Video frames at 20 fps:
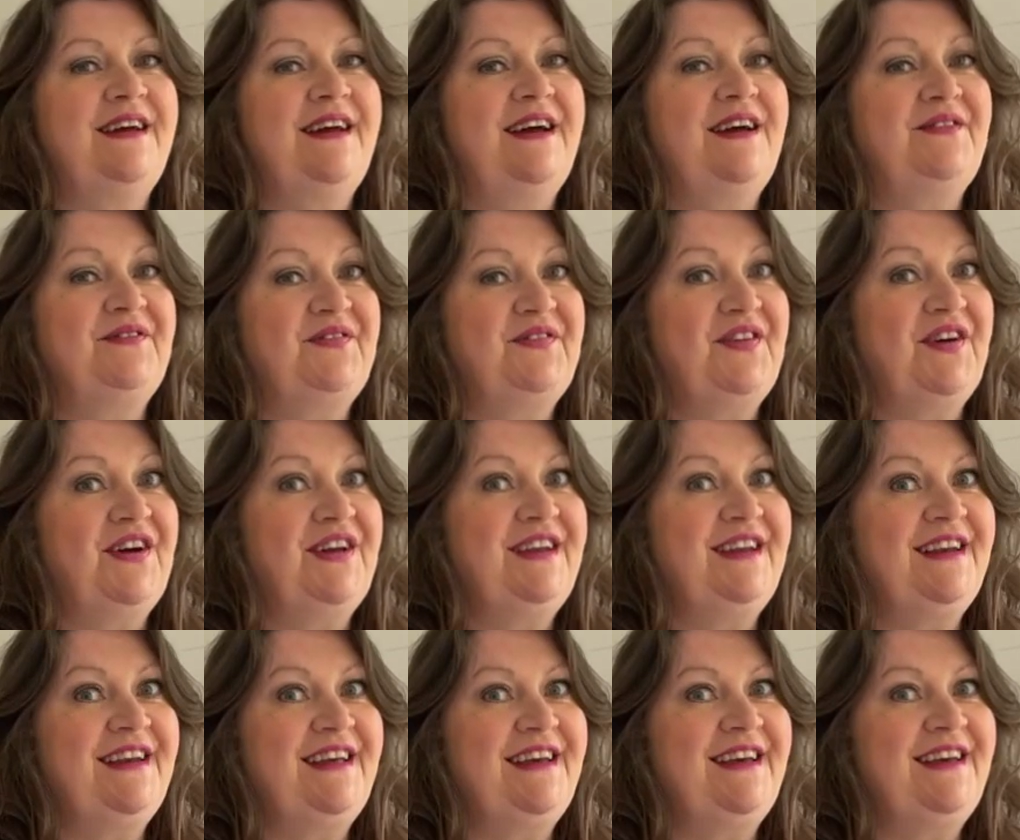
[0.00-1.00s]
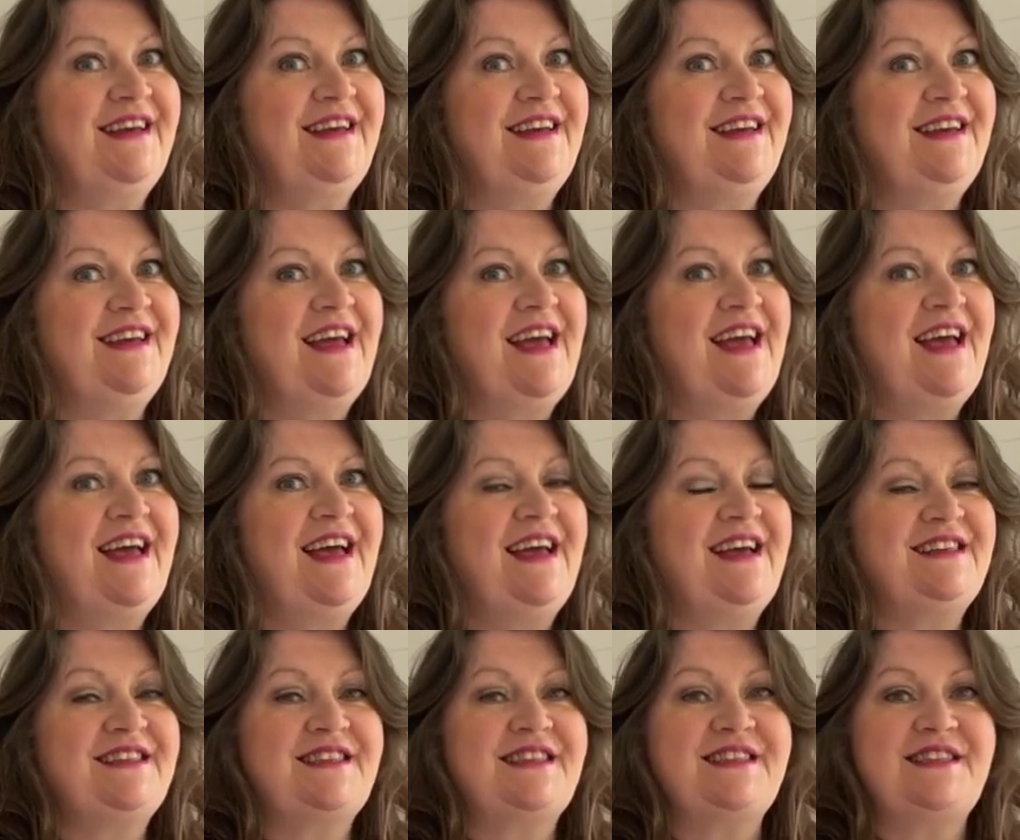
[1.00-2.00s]
And finally,
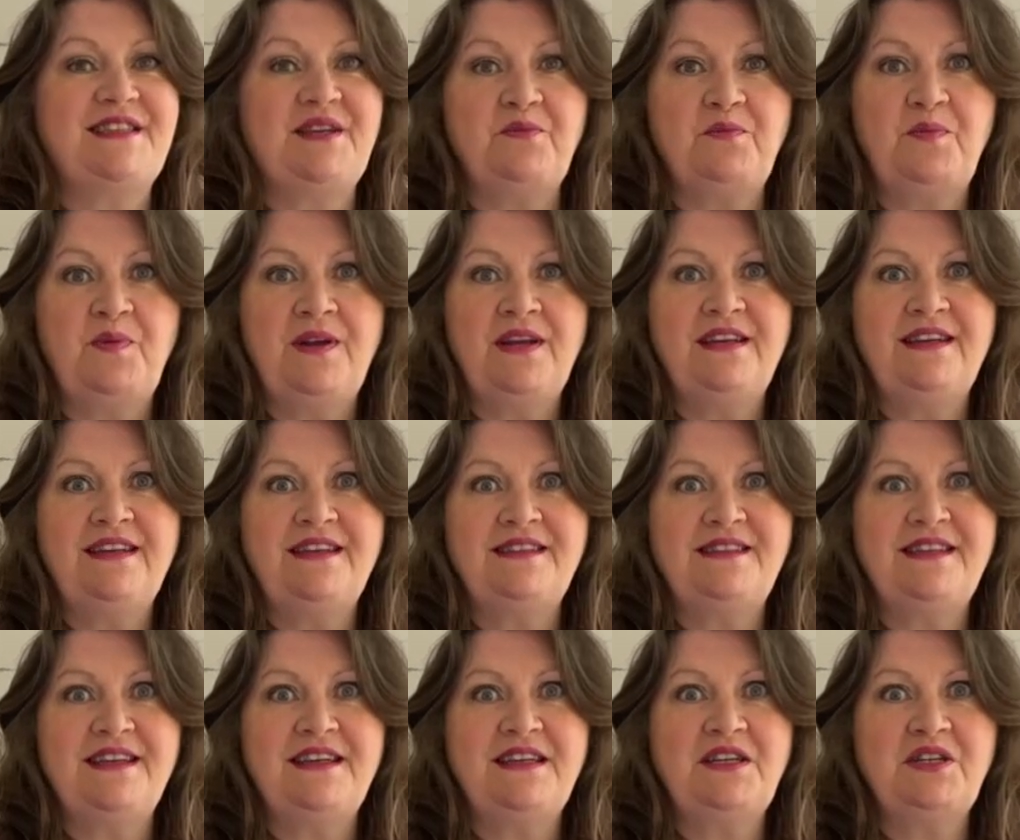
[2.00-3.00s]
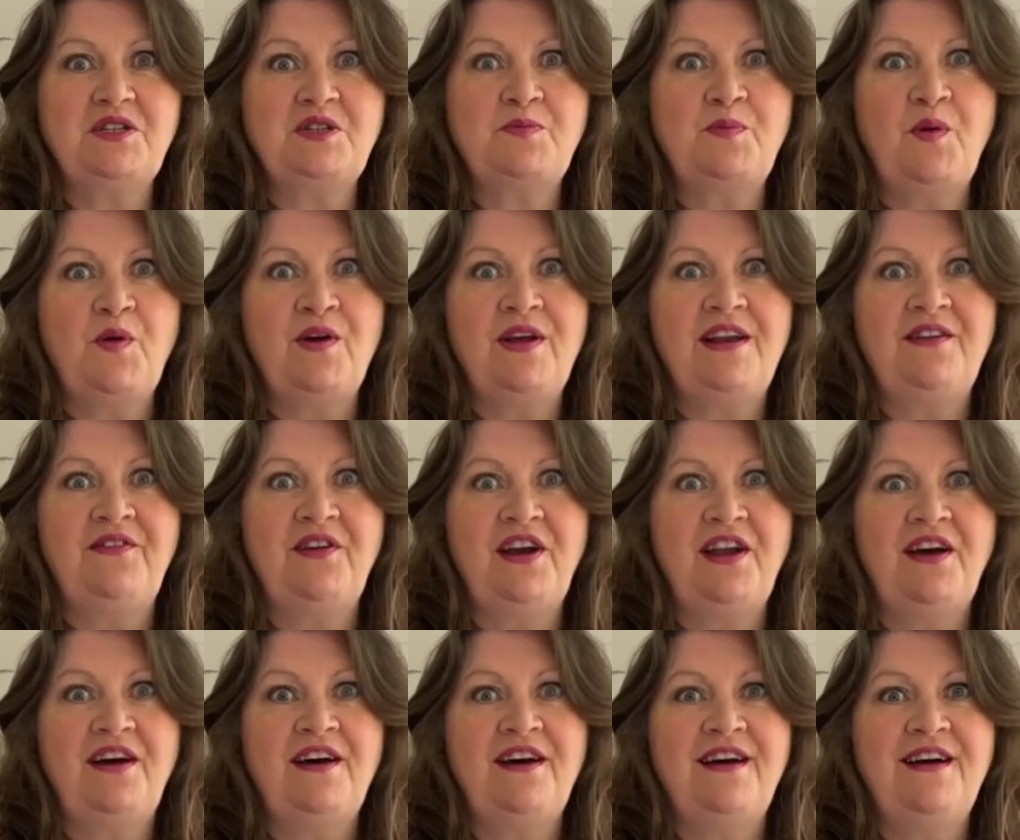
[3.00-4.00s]
it's the Simply Knitting spoiler
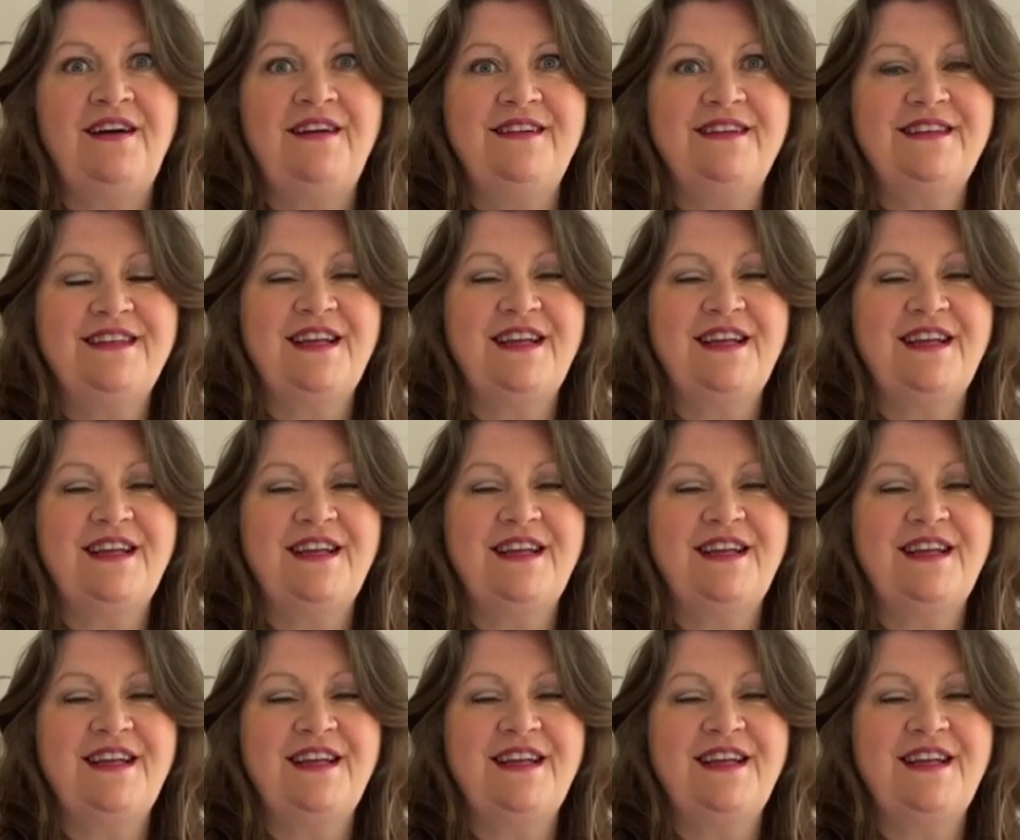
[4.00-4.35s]
alert.